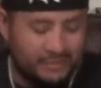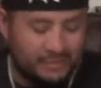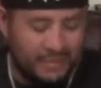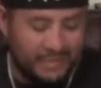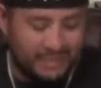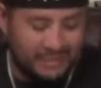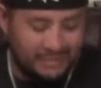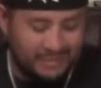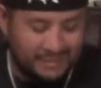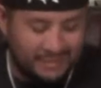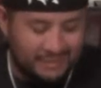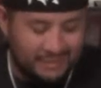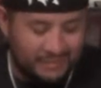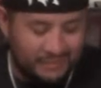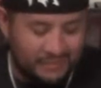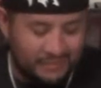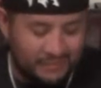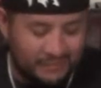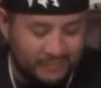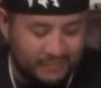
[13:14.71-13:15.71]
to me is
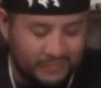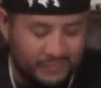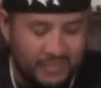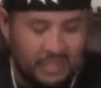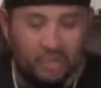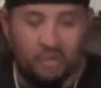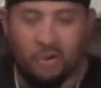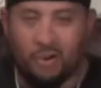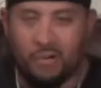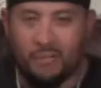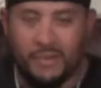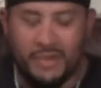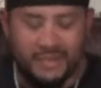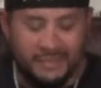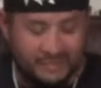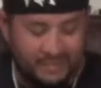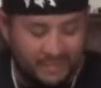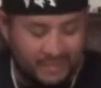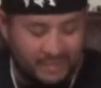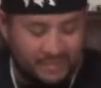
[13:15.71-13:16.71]
the
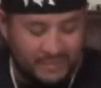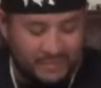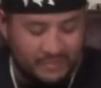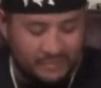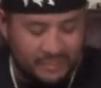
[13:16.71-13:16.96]
card-based games,